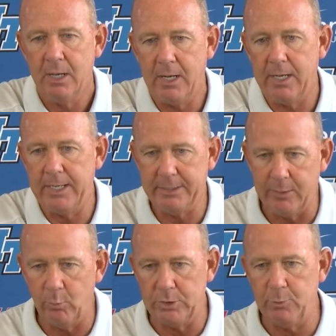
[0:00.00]
uh, and
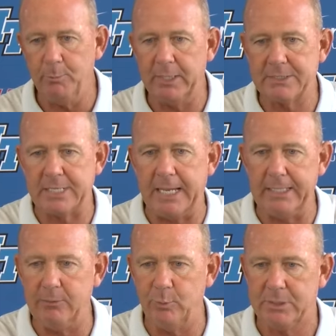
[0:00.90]
then when you mix
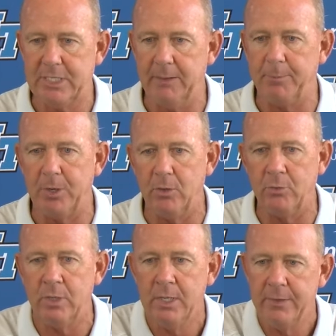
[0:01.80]
that in with
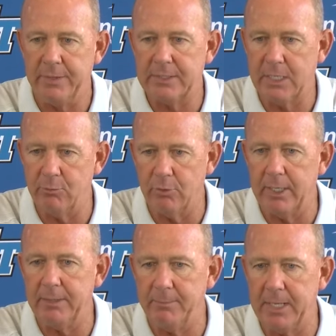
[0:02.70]
tempo that they
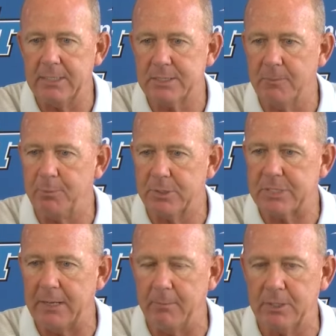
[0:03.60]
run, it makes it puts
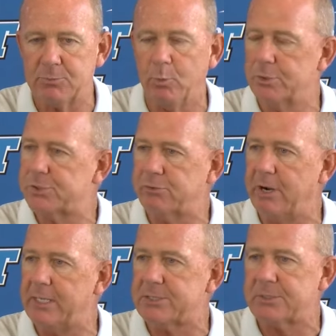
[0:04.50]
that much more
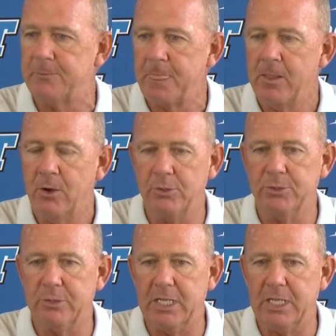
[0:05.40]
stress on your